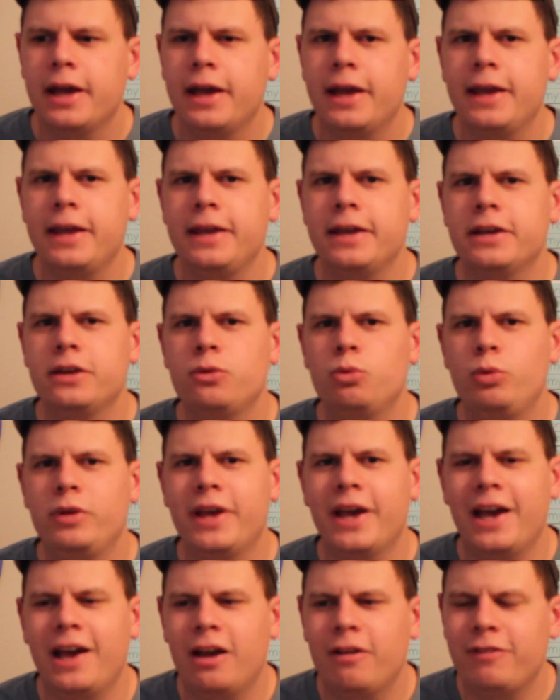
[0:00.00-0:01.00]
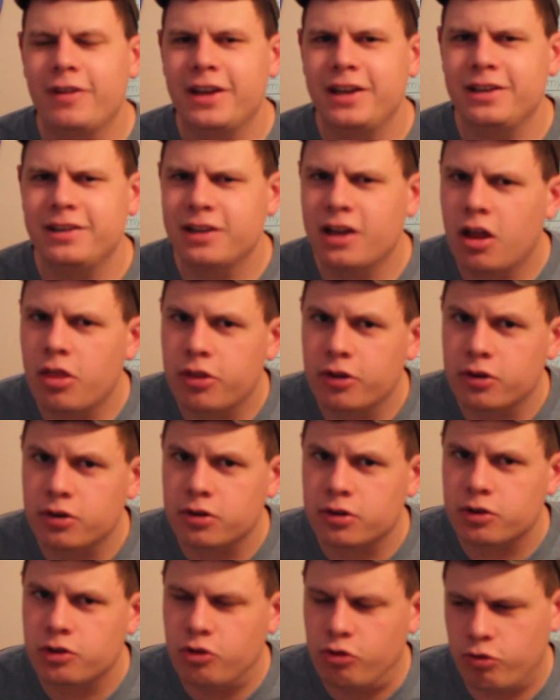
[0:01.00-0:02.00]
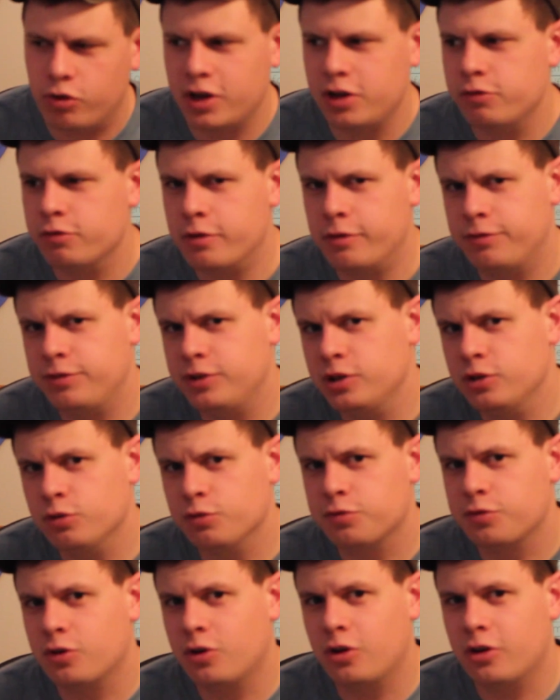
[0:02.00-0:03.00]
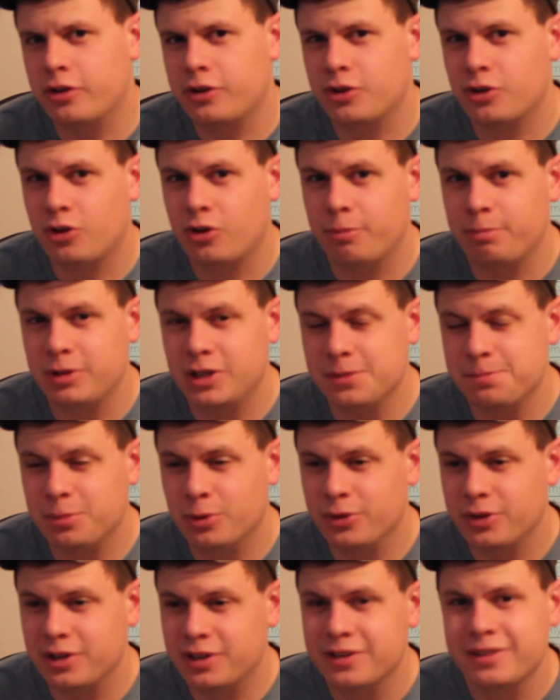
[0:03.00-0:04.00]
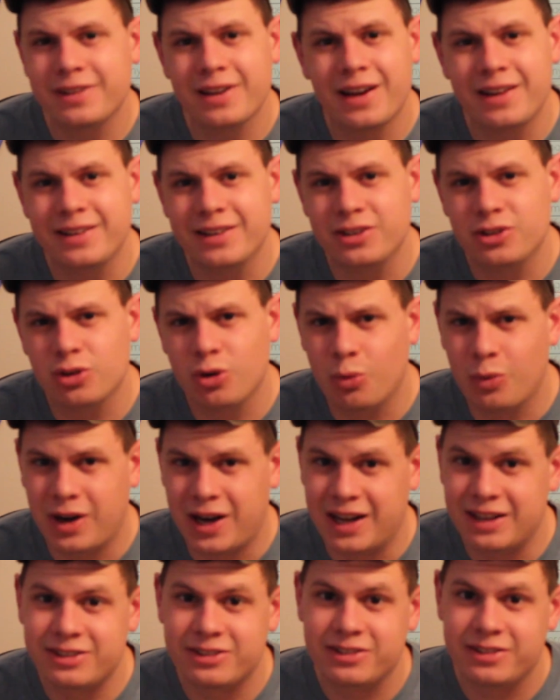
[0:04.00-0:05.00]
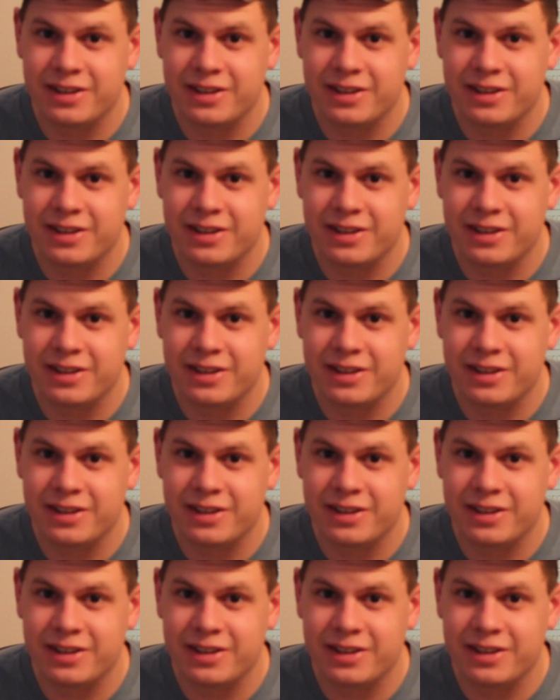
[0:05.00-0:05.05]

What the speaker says: And we have another great review for all y'all people that decided to watch